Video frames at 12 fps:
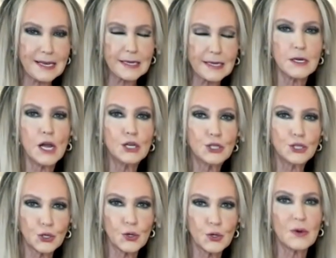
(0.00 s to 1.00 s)

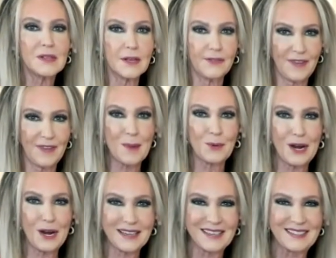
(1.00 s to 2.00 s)
into the
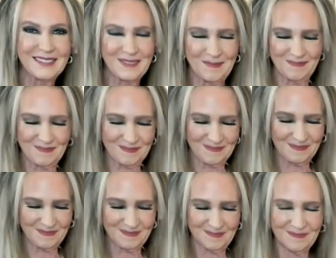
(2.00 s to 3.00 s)
fabric.
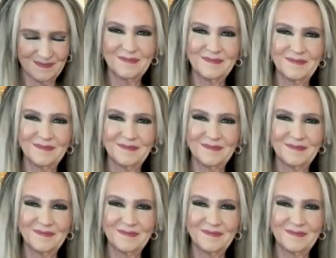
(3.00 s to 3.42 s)
But the inside,